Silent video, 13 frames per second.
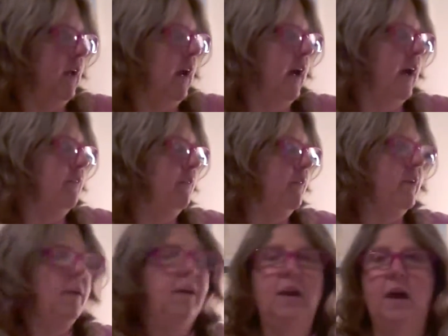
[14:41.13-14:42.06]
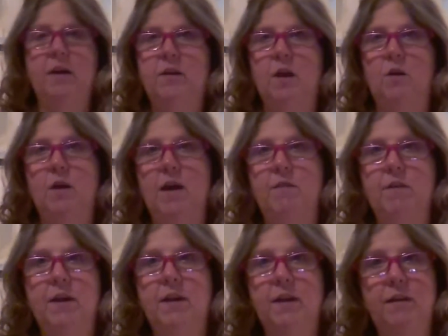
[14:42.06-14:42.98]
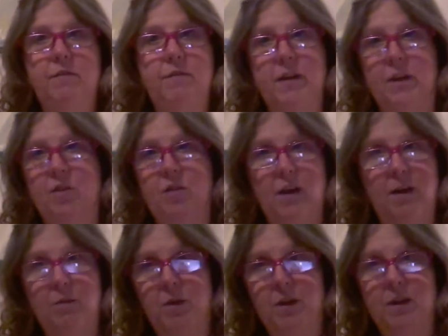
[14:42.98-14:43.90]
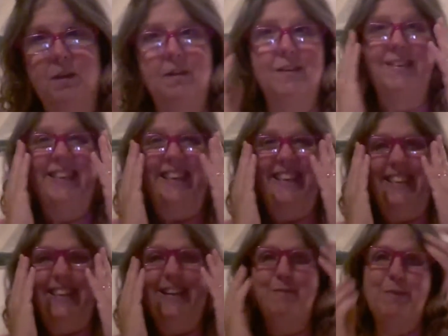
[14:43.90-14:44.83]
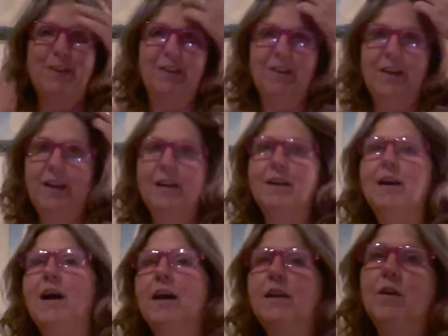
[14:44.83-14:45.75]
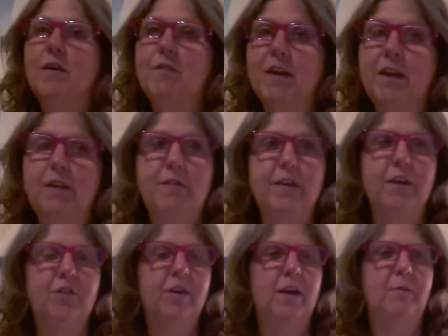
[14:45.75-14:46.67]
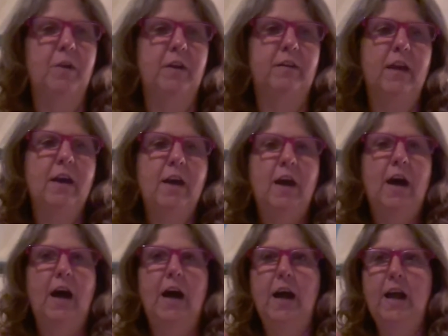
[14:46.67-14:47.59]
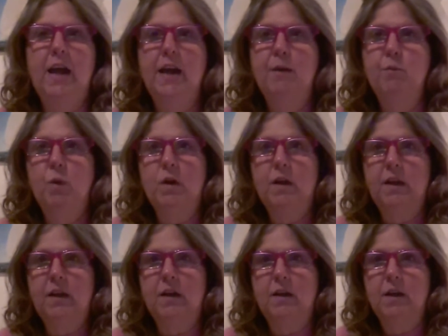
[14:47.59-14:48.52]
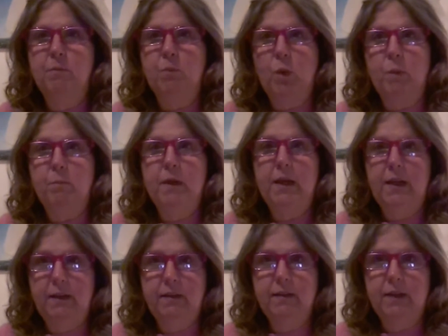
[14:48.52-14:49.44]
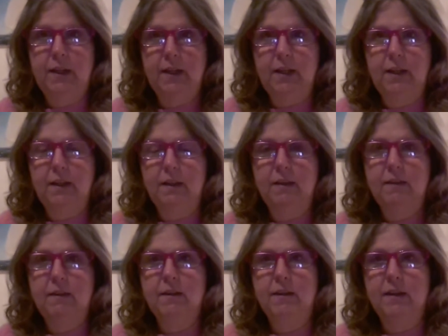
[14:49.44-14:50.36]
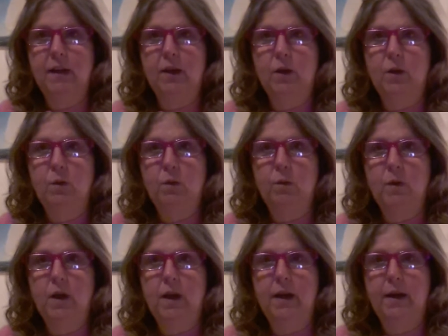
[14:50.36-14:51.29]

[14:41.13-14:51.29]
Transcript: I don't have any finished objects. I'm sorry. I don't have any finished objects. I am working on more mini skeins, so